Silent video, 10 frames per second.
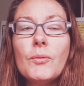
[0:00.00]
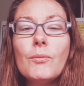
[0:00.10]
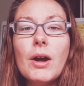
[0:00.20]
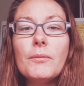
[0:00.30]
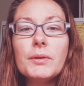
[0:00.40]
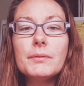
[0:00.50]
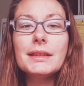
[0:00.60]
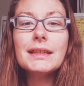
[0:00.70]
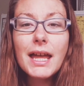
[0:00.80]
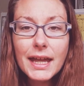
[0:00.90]
what we would
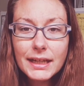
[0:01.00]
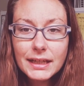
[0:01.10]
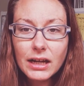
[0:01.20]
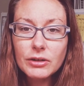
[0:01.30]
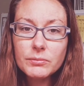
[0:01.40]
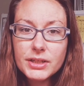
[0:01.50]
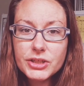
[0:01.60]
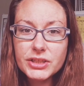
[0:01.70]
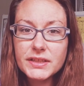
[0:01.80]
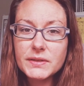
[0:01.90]
like, our
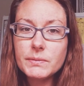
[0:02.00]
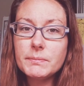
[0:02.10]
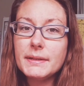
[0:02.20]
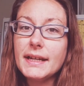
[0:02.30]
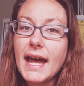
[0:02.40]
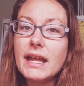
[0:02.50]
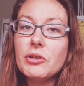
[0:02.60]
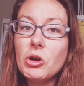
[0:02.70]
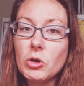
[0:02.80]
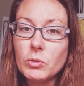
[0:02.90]
wishes would be at
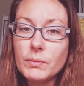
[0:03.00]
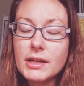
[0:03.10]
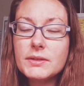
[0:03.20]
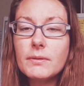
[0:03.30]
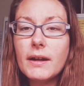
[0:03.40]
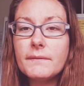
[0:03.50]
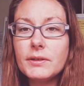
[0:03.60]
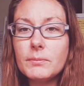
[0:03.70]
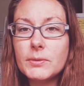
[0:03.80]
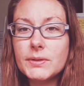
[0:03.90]
home. That's where I
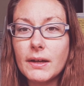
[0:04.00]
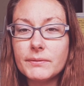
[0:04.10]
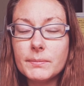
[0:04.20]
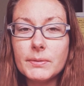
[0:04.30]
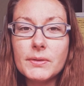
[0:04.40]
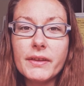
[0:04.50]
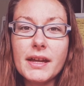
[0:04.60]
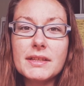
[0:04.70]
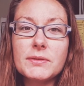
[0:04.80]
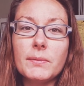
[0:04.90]
feel most comfortable.
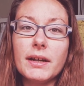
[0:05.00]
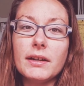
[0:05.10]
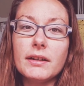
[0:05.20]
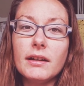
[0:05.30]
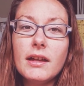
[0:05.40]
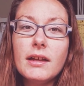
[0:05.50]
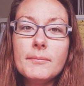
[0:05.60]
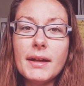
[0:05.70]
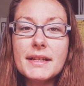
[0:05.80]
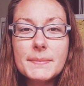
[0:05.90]
That's where
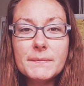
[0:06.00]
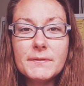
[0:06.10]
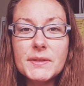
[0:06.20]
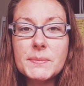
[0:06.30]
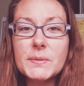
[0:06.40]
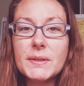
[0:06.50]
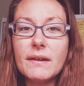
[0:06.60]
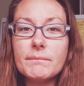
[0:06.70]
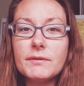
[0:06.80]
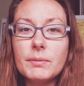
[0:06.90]
my husband feels most
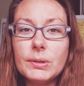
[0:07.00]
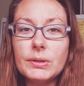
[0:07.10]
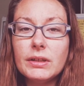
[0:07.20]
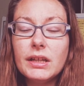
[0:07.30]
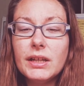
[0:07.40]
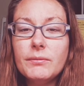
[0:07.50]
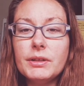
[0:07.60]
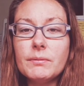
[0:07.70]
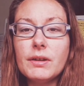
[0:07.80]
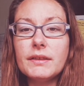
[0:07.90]
comfortable.
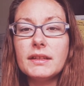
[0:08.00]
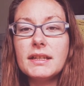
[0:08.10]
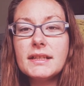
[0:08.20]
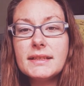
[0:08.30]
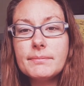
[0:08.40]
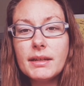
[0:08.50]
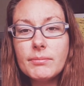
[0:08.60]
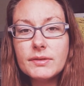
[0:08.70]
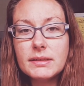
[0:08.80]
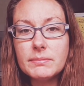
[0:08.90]
We want the kids to be
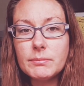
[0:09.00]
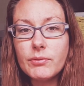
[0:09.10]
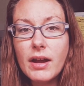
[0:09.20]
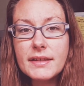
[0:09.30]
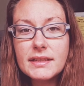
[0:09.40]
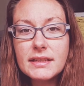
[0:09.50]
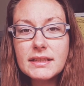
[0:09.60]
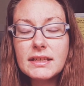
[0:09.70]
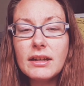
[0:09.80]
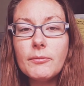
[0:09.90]
able to be
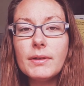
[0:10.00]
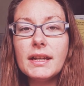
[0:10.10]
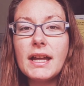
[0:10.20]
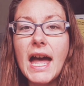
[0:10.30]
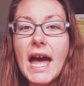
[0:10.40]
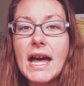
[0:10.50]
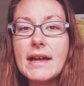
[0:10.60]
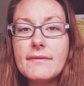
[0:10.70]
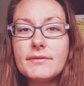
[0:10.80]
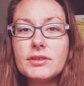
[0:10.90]
present. We
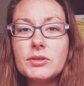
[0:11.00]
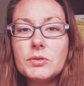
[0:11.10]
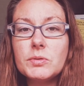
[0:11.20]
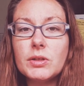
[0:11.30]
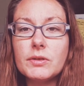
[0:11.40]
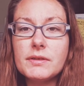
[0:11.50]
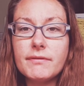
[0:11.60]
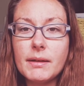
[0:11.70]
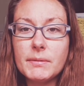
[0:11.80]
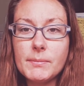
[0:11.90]
have 2 close
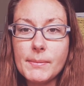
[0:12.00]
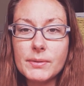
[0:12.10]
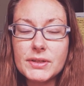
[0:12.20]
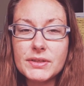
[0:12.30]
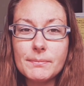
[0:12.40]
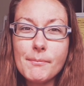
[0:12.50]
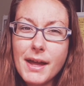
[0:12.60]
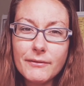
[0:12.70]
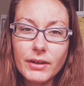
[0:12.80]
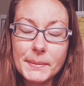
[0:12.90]
family members,
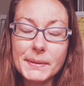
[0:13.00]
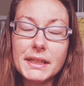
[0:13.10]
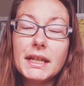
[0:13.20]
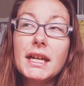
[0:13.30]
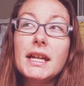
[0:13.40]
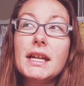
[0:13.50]
my family,